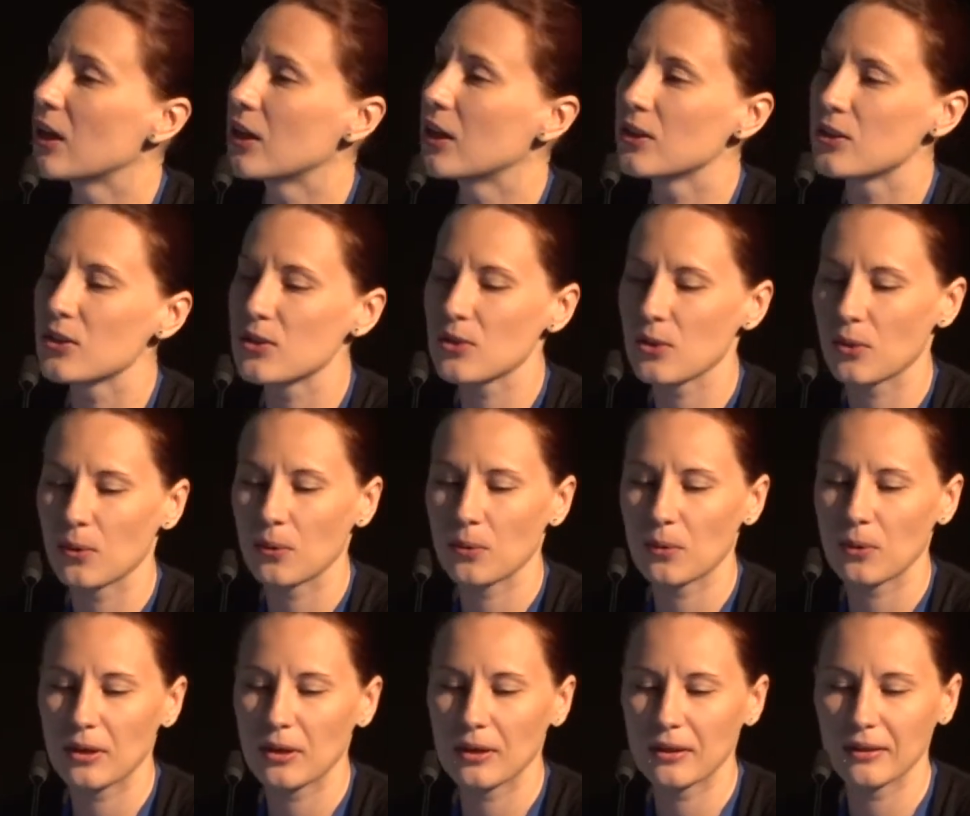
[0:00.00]

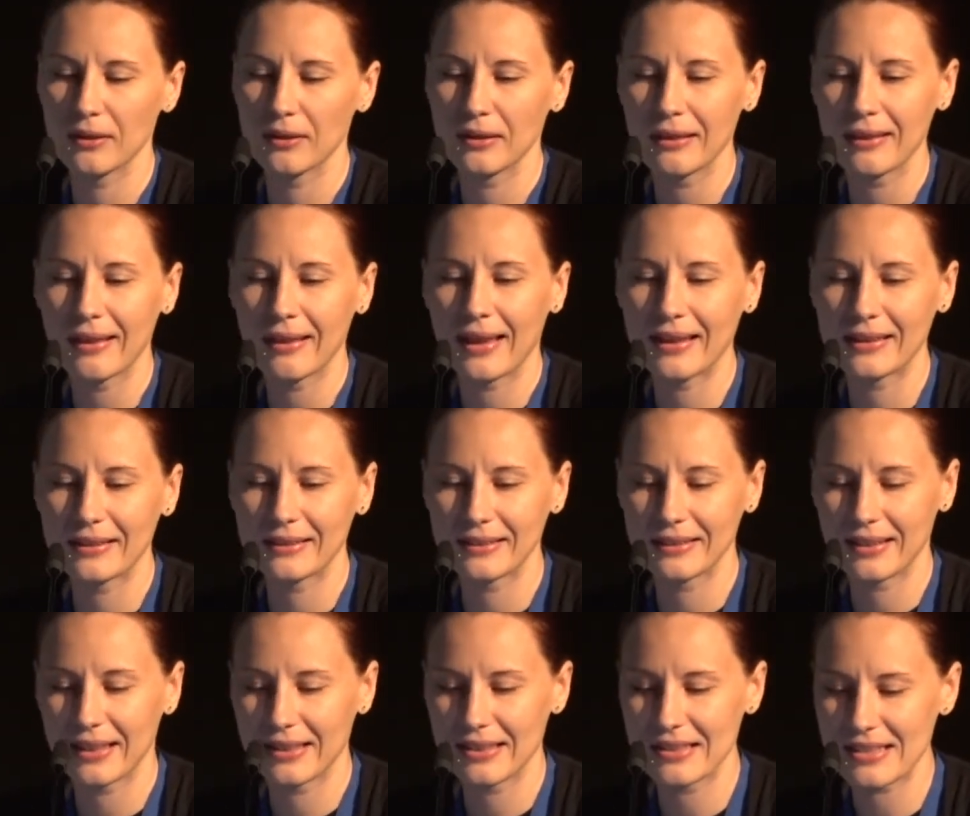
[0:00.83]
so
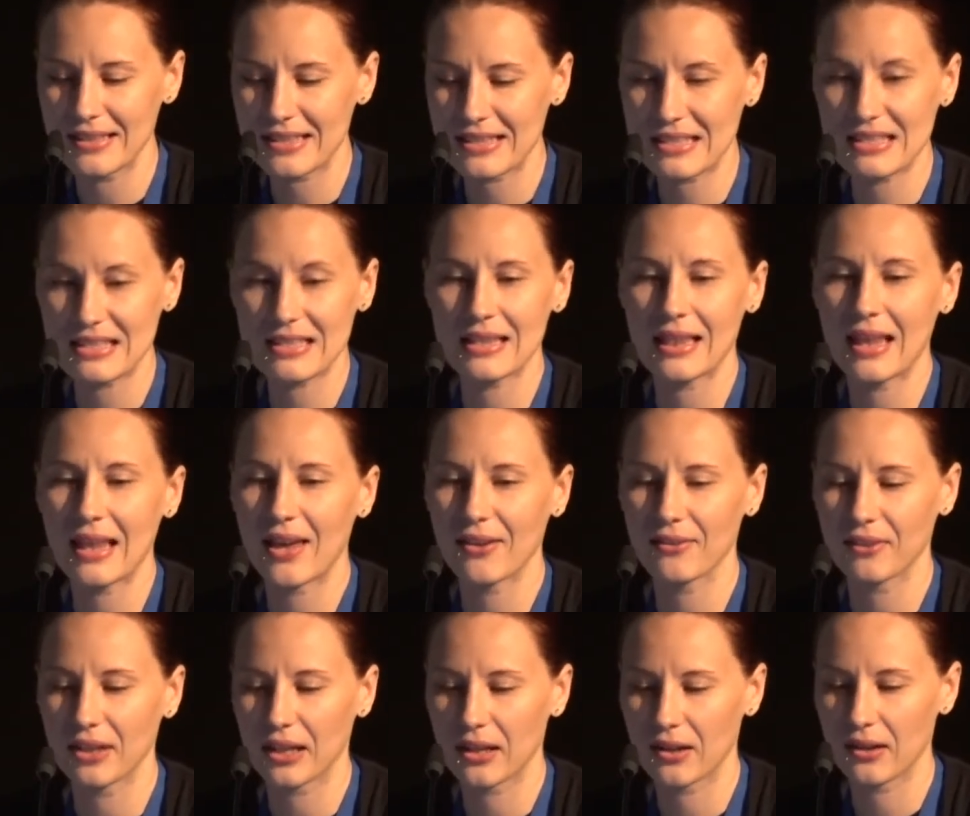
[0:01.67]
Latin and
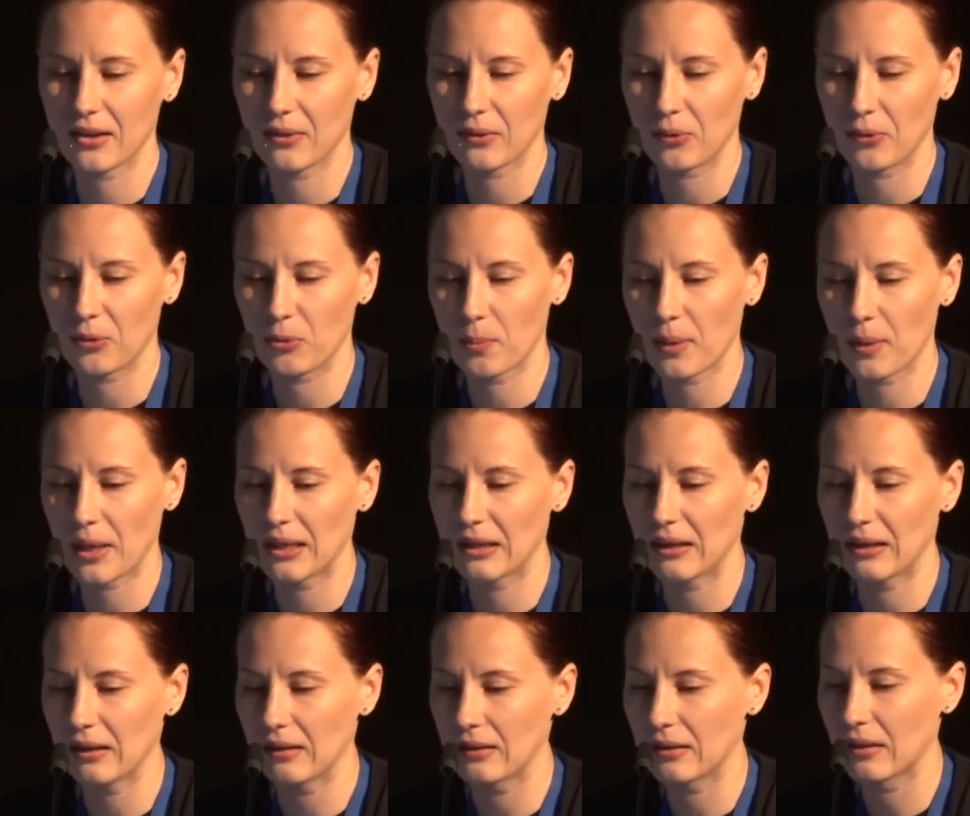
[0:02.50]
Slavic
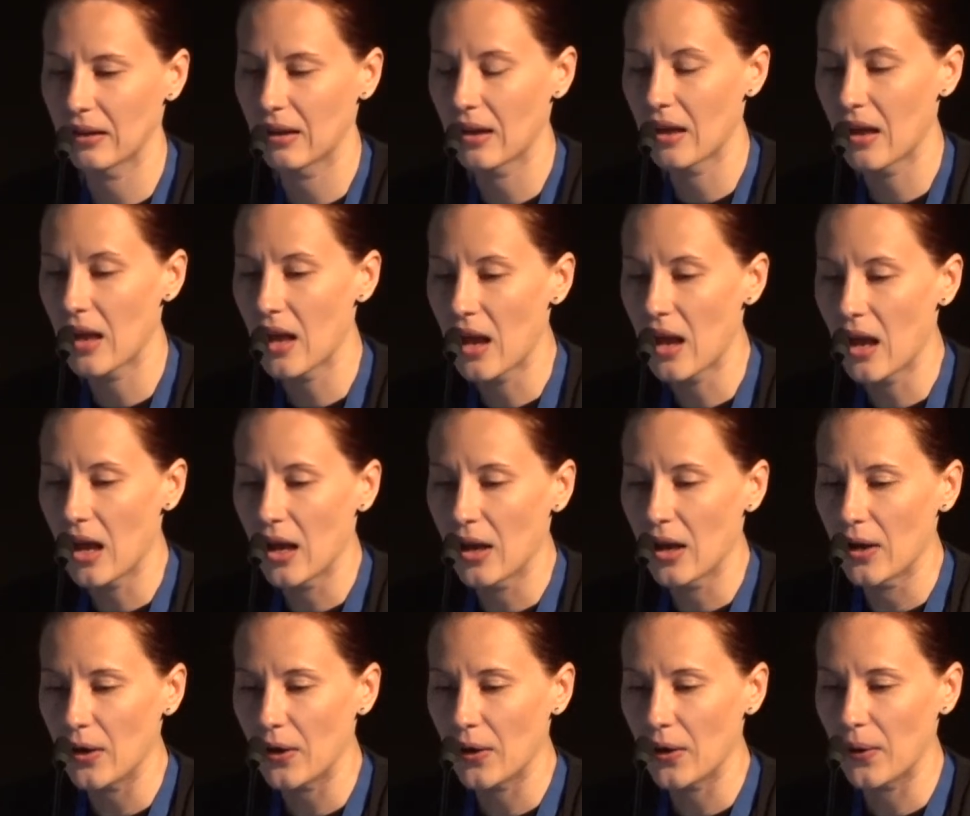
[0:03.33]
Romania.
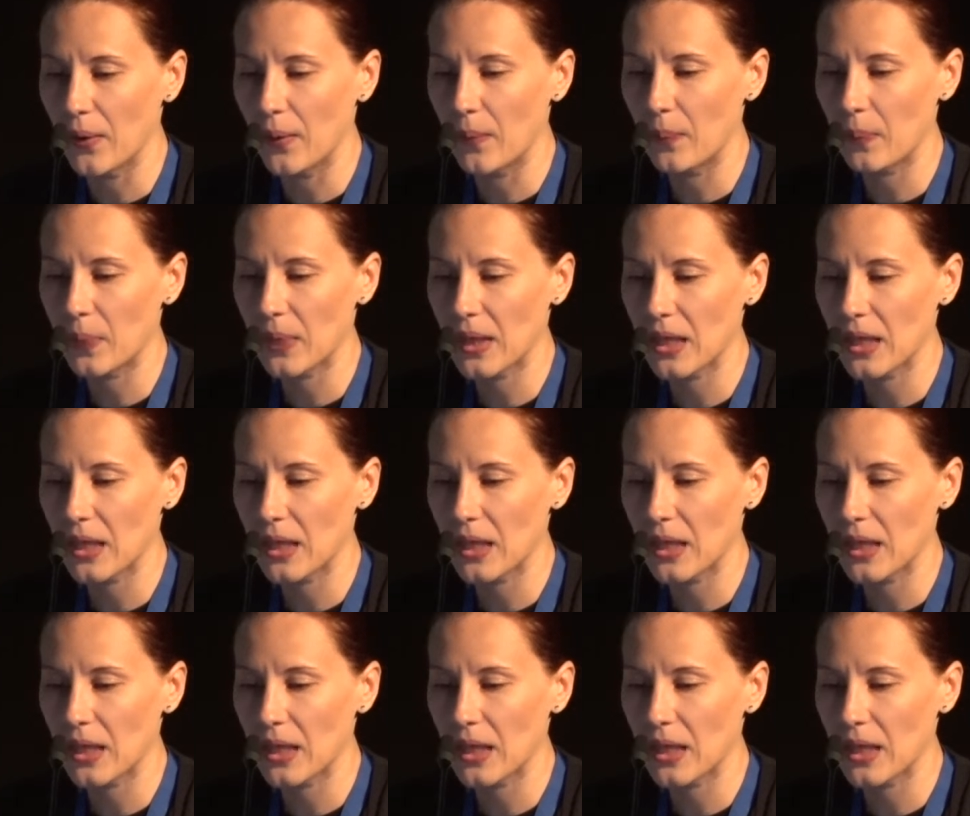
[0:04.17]
I